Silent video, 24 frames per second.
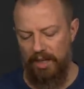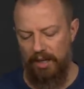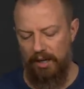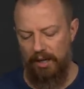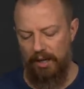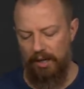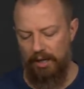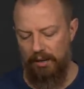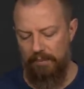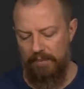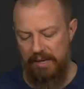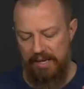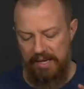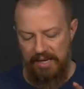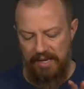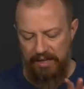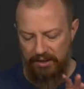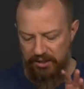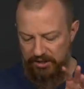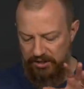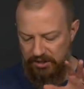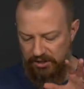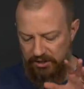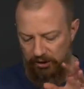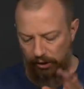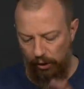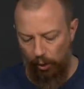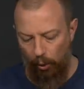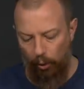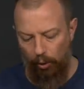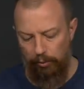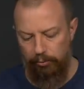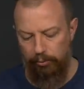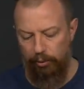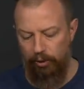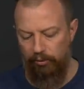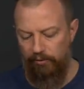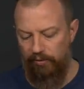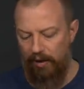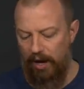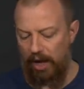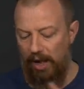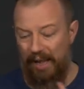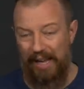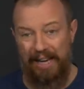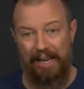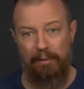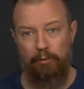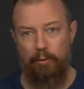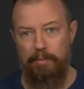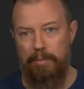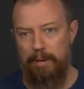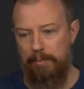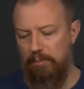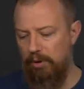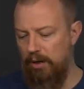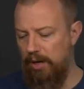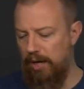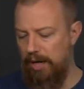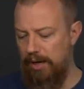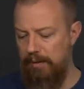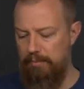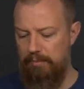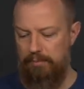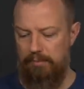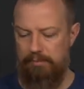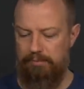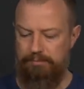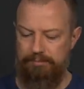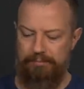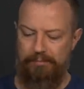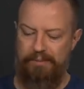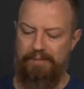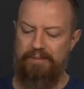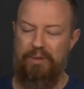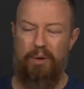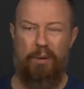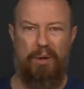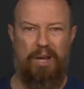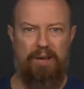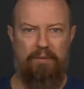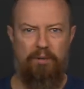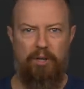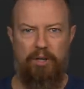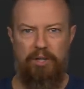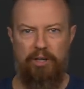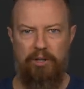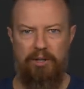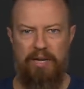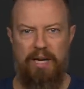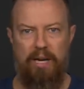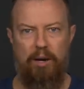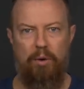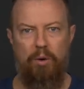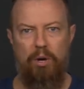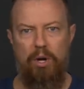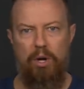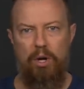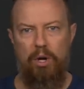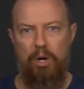Um, this is lower profile. And remember, I'm I don't have it on here now.